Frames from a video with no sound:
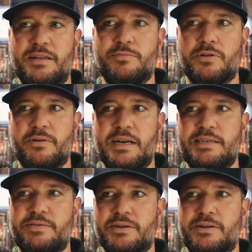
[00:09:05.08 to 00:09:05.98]
a little more
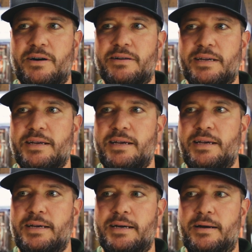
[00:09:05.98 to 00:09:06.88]
aggressive in your calling.
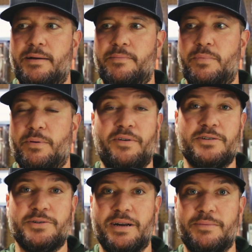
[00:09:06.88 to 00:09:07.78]
But we've
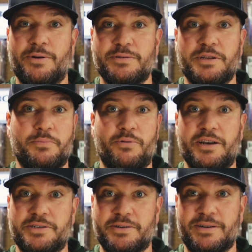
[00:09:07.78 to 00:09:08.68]
also hunted birds that are
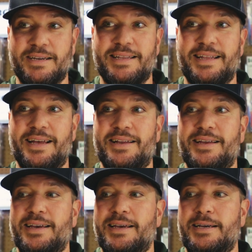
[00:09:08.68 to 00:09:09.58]
pressured and that
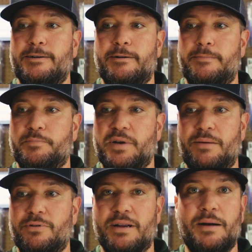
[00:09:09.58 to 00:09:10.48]

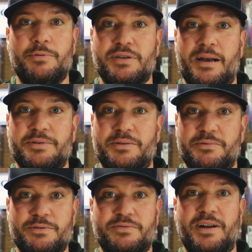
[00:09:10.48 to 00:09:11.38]
gobble a couple of times on the
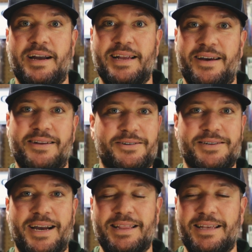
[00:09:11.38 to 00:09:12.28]
roost, fly down, and are
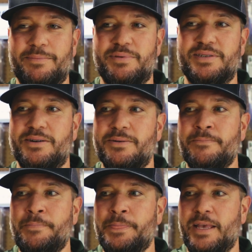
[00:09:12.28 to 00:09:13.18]
tight-lipped. So
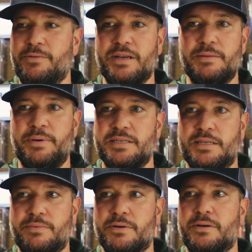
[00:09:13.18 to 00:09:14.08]
it really depends
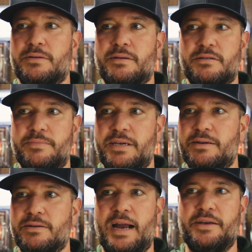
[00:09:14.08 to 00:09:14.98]
on the bird, their
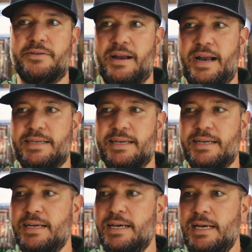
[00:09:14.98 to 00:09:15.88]
demeanor, how they're
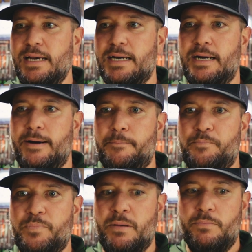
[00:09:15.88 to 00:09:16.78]
acting.
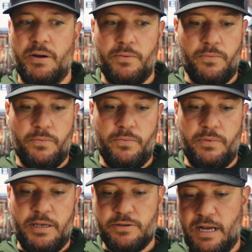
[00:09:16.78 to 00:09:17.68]
But
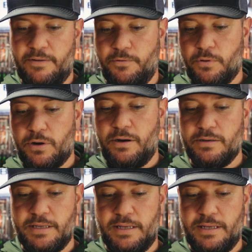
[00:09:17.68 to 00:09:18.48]
these are kind of 4 calls